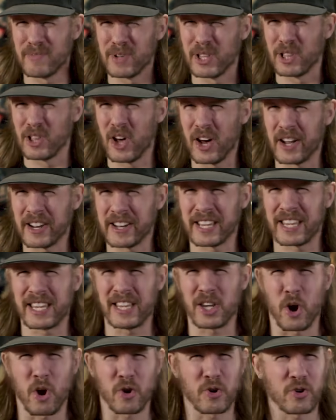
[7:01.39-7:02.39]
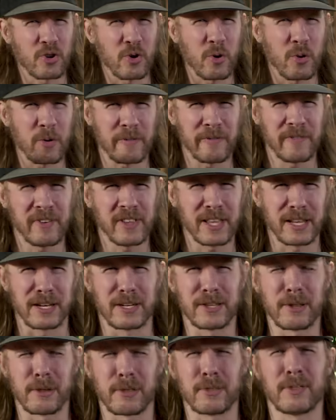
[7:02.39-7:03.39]
melodic-y, hardcore feeling
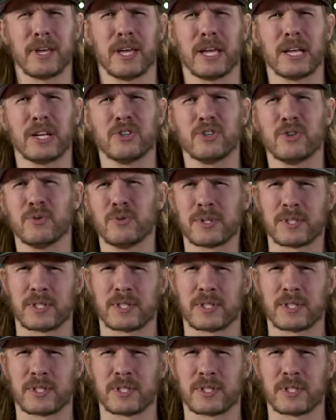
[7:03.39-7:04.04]
to the thing due to